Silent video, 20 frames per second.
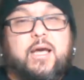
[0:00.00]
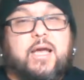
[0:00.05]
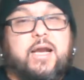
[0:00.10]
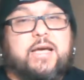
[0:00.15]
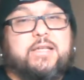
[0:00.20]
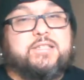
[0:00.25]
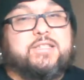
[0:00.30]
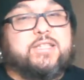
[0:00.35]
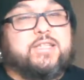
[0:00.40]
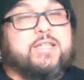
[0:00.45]
And
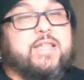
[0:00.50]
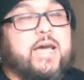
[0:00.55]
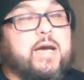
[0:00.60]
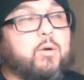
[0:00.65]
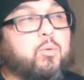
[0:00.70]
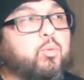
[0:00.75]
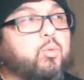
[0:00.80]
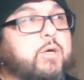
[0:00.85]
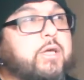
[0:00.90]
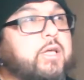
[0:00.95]
I did
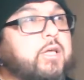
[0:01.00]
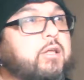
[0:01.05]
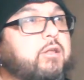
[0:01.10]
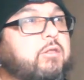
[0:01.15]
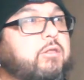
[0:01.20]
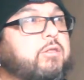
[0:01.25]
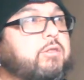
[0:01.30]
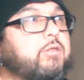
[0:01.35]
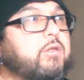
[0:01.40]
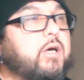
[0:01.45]
that
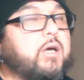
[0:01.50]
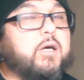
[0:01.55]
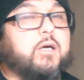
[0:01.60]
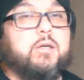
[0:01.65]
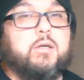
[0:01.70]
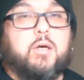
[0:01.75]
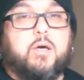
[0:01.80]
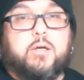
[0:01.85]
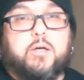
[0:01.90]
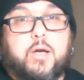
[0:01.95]
with
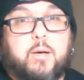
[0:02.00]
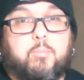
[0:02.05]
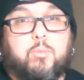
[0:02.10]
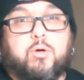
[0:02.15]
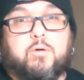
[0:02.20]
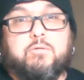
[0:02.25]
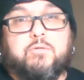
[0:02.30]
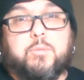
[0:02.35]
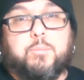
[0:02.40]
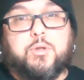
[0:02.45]
a
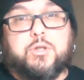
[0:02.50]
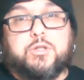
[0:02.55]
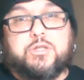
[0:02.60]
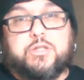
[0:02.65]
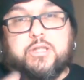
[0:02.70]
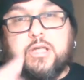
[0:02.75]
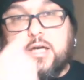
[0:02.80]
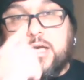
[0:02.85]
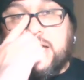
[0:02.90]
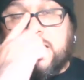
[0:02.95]
number of the
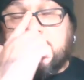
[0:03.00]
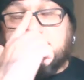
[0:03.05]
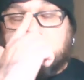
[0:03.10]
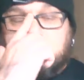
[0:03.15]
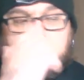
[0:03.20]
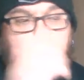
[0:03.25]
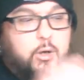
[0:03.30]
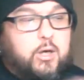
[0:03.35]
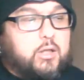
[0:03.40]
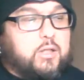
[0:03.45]
books that I have.
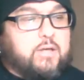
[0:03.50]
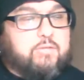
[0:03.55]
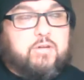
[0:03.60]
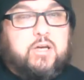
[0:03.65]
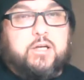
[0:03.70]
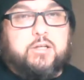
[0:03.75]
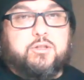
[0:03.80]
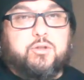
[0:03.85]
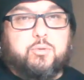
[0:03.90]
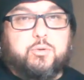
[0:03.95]
So all I've
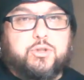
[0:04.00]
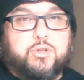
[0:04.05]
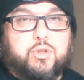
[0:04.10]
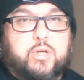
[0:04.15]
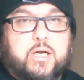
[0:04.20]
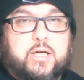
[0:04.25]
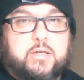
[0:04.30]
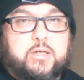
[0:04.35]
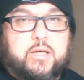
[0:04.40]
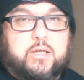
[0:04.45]
got to do is
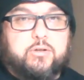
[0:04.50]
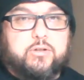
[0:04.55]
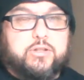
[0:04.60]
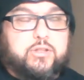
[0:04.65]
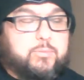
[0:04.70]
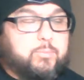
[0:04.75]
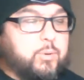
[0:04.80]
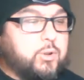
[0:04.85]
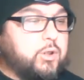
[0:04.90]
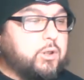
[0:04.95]
track down
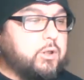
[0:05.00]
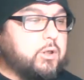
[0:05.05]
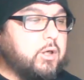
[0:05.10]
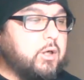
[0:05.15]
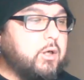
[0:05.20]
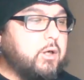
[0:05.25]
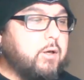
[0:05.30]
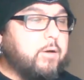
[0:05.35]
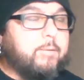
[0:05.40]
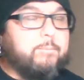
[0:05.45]
this book.
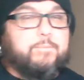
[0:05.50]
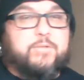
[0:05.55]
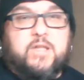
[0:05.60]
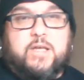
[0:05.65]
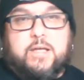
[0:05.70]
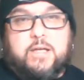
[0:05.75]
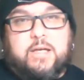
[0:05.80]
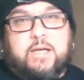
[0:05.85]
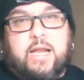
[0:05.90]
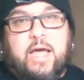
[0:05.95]

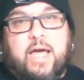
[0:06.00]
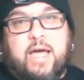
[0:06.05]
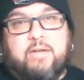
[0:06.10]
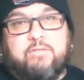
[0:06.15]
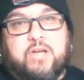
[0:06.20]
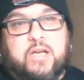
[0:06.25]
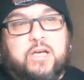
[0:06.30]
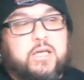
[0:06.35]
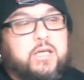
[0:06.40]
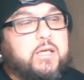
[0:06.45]
He didn't
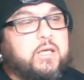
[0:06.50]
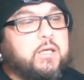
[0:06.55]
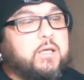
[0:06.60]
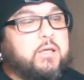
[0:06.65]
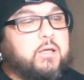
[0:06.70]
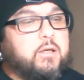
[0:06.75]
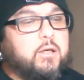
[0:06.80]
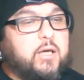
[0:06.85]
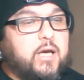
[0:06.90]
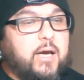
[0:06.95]
have
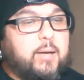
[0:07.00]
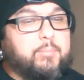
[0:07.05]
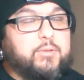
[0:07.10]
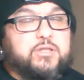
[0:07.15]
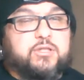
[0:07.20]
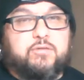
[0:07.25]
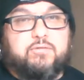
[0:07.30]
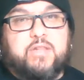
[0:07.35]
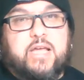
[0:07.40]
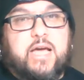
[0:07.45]
any
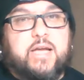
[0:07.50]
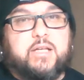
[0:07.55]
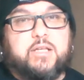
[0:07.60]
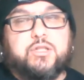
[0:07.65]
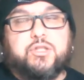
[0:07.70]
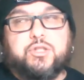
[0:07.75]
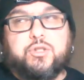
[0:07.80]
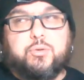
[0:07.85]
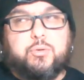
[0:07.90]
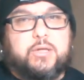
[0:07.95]
copies of that
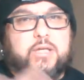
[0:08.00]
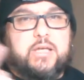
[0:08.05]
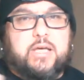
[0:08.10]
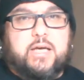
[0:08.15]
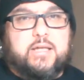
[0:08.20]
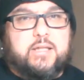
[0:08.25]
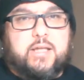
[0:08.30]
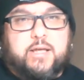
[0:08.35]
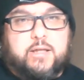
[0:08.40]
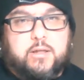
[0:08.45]
issue. He
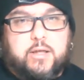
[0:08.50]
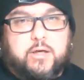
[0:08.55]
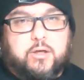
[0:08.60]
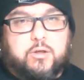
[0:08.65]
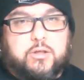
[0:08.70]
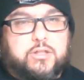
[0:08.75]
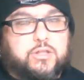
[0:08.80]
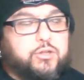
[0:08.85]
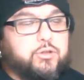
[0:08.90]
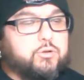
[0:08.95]
had, like,
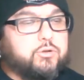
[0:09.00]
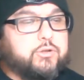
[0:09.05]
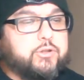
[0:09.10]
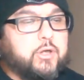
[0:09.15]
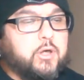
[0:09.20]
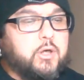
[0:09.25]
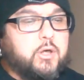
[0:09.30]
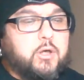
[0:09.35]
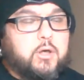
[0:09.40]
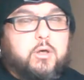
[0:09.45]
later issues,
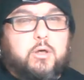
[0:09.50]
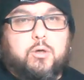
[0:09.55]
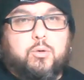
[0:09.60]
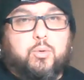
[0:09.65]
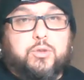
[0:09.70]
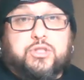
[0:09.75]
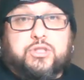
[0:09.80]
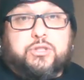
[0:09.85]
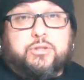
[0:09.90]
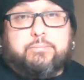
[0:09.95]

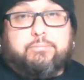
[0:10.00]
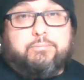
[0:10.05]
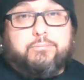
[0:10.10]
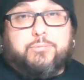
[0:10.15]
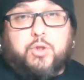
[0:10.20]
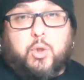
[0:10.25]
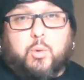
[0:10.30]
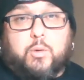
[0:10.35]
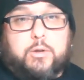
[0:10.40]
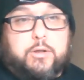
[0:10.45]
which is
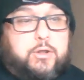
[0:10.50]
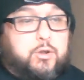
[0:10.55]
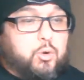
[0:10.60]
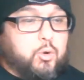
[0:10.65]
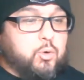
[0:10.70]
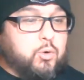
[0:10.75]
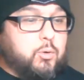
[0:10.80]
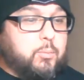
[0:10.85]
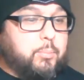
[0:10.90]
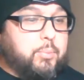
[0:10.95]
totally
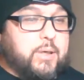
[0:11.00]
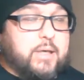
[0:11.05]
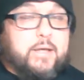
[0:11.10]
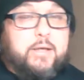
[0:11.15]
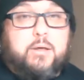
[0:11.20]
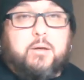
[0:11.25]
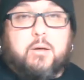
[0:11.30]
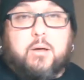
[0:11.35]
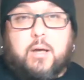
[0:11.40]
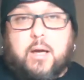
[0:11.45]
cool,
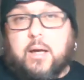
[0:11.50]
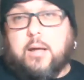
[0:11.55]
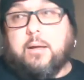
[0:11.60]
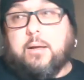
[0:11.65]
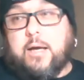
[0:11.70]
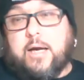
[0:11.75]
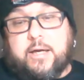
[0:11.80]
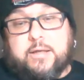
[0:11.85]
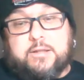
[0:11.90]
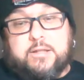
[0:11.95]
but
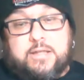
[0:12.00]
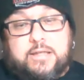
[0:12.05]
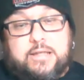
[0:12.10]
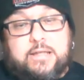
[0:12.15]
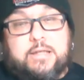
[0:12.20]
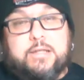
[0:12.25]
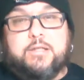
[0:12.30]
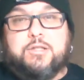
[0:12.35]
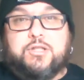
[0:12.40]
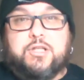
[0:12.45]
I
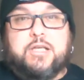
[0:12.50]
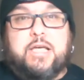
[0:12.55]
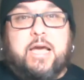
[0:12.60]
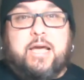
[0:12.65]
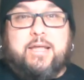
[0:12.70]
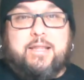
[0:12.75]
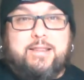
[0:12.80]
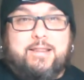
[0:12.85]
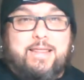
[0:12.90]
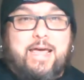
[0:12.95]
needed to
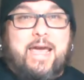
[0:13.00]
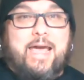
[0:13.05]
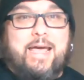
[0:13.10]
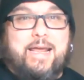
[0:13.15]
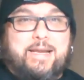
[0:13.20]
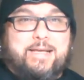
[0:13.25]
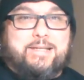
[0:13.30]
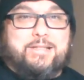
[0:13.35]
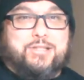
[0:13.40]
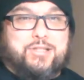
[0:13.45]
get
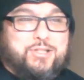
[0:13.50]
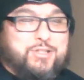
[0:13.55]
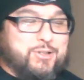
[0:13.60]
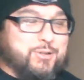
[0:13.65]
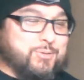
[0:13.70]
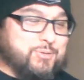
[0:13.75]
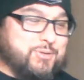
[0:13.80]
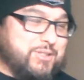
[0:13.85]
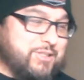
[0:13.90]
that issue.